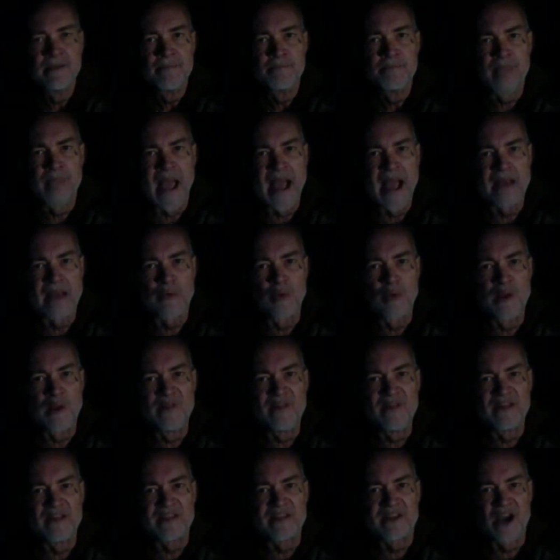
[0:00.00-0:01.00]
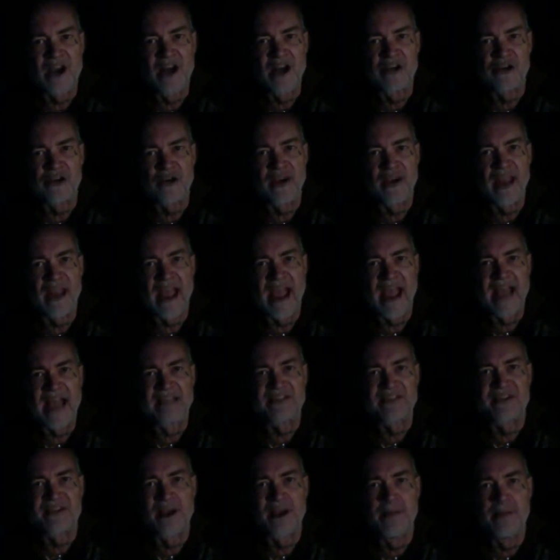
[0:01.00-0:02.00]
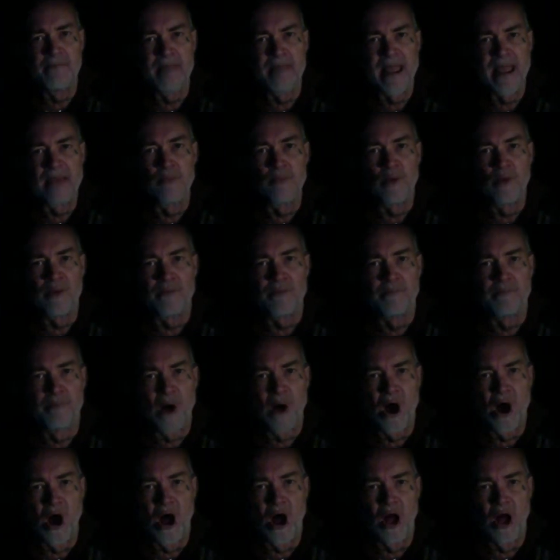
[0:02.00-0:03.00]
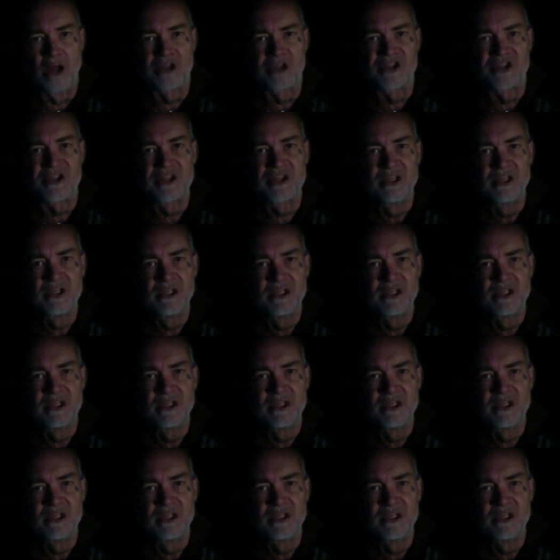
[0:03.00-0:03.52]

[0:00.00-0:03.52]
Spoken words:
Back when this country had some men with balls.